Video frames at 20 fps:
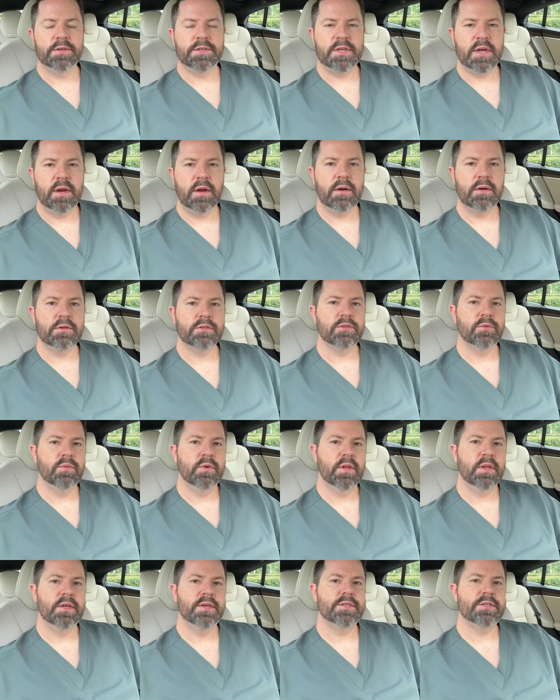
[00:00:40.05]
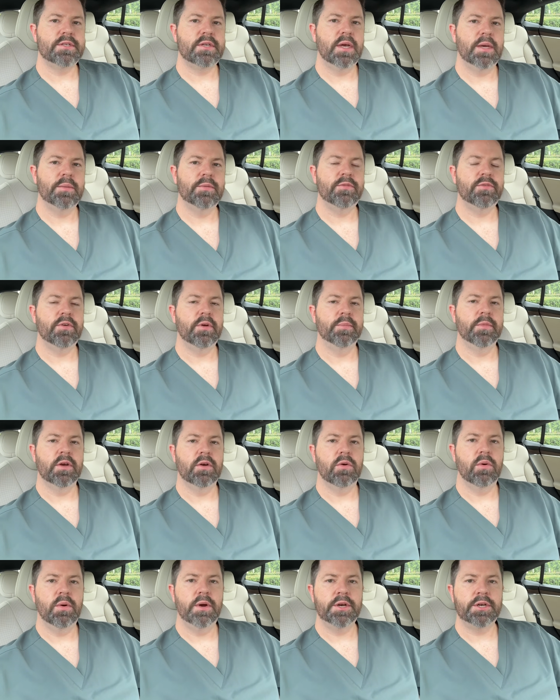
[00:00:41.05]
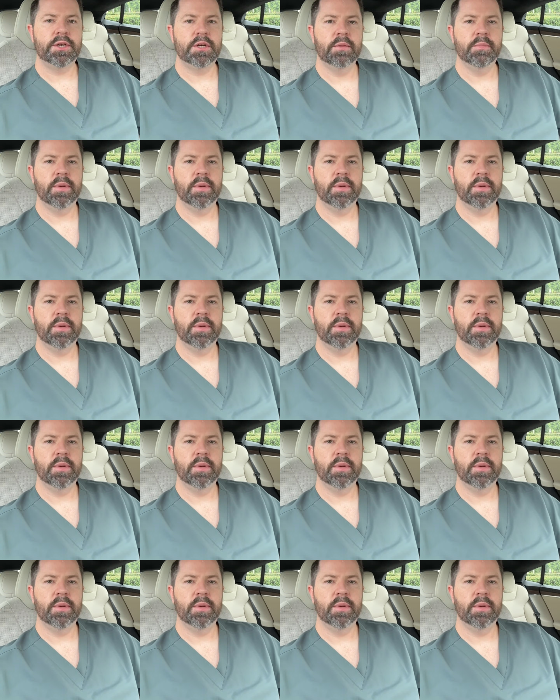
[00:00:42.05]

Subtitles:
tears really stems from the question